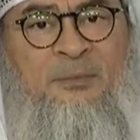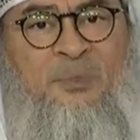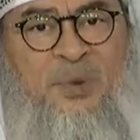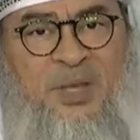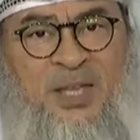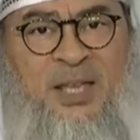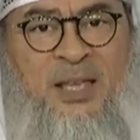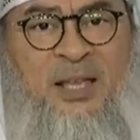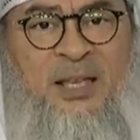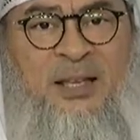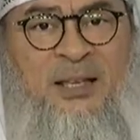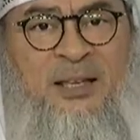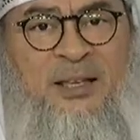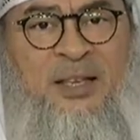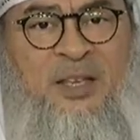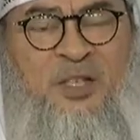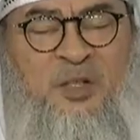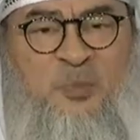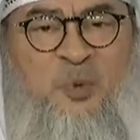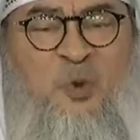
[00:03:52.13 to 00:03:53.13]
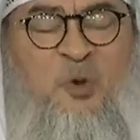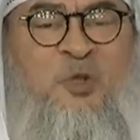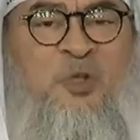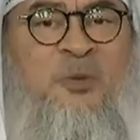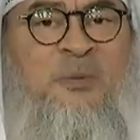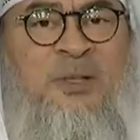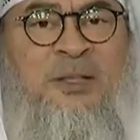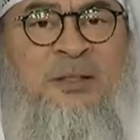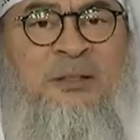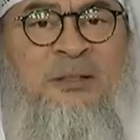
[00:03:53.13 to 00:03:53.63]
Be a
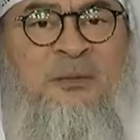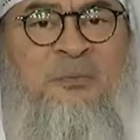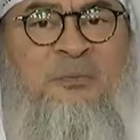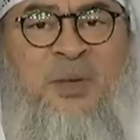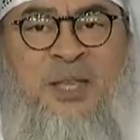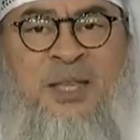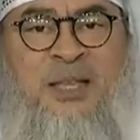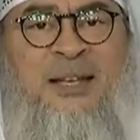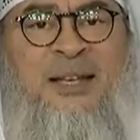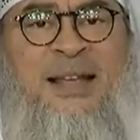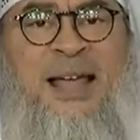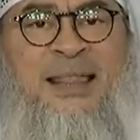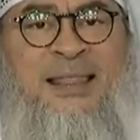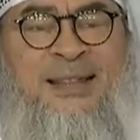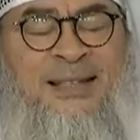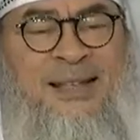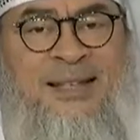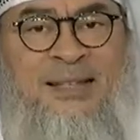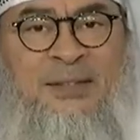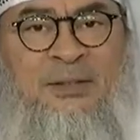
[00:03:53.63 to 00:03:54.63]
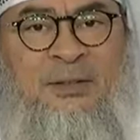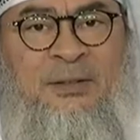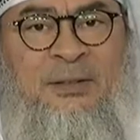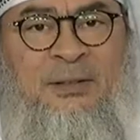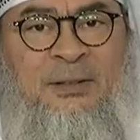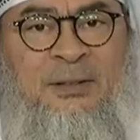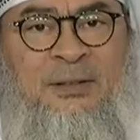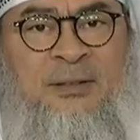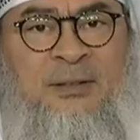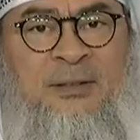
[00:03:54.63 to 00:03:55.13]
sportsman. Be an athlete.
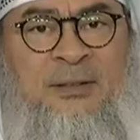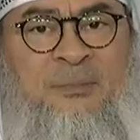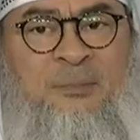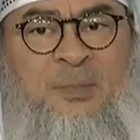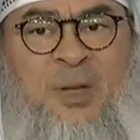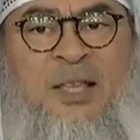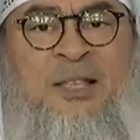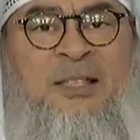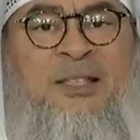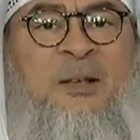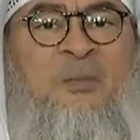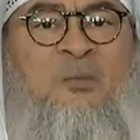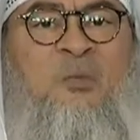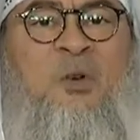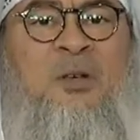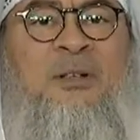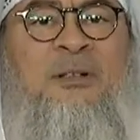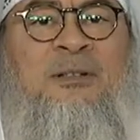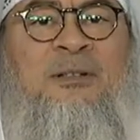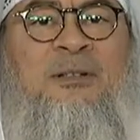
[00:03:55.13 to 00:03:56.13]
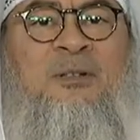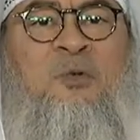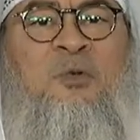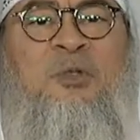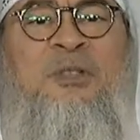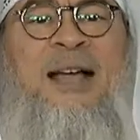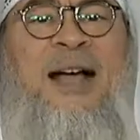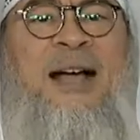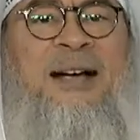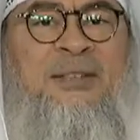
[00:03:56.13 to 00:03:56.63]
Be someone
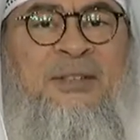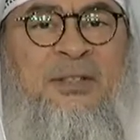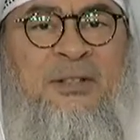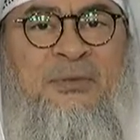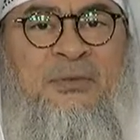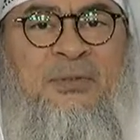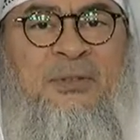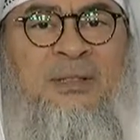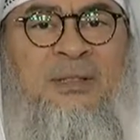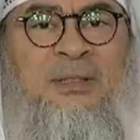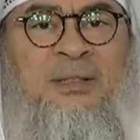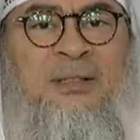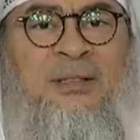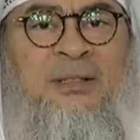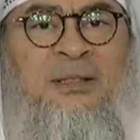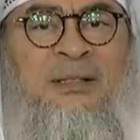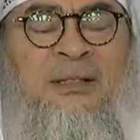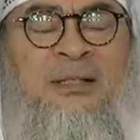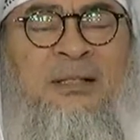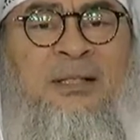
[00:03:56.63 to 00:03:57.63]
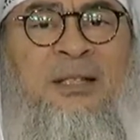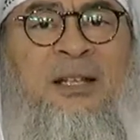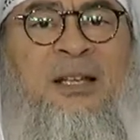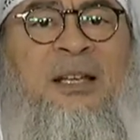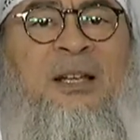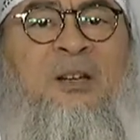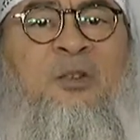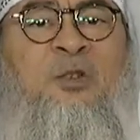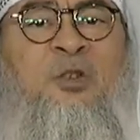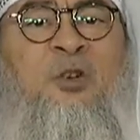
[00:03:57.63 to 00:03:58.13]
who's active.
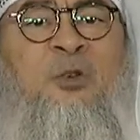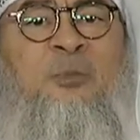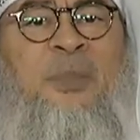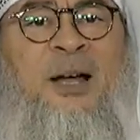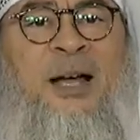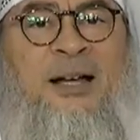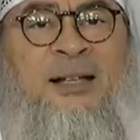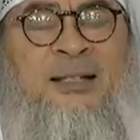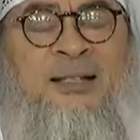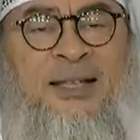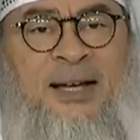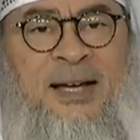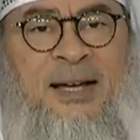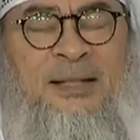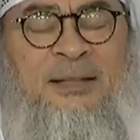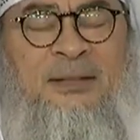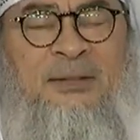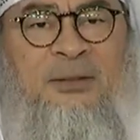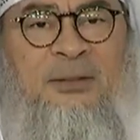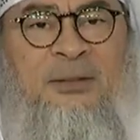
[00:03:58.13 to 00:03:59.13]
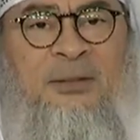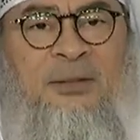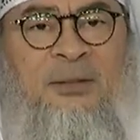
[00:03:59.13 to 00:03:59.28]
Sitting on your backside,